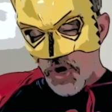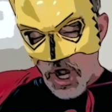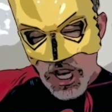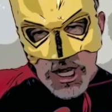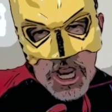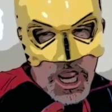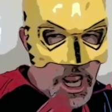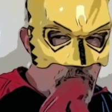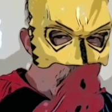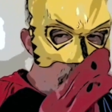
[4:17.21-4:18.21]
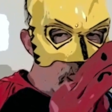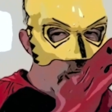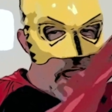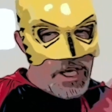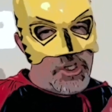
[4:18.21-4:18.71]
an
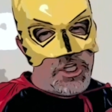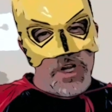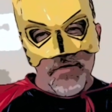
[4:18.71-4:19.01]
ancient